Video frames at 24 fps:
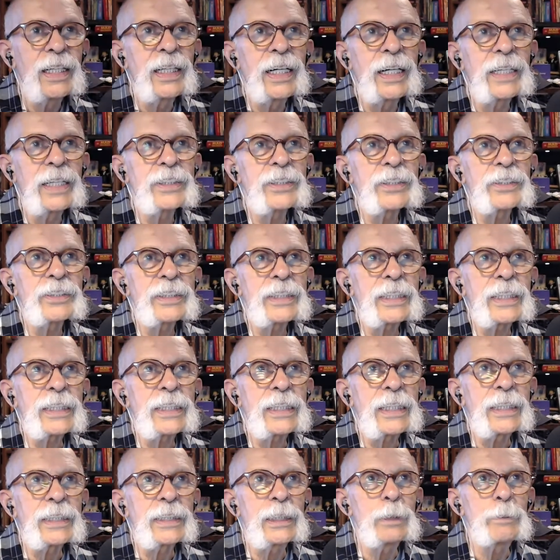I don't think I
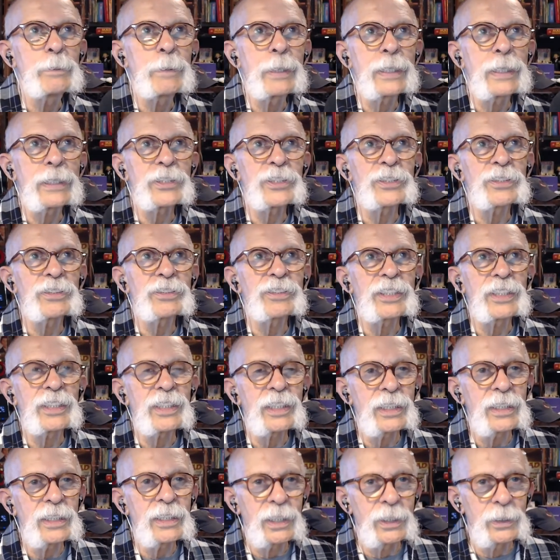got any matches, did
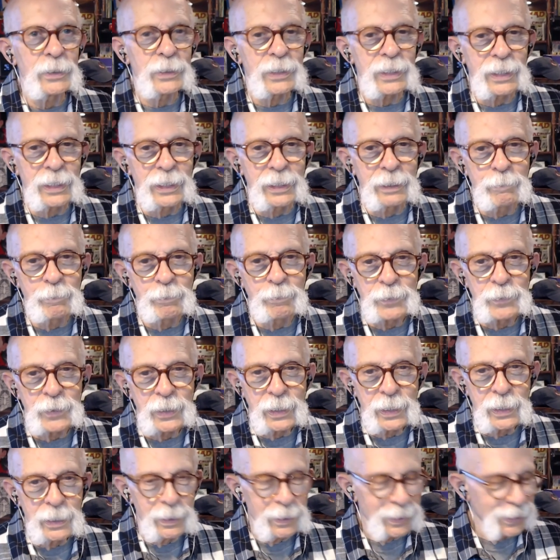I? Okay.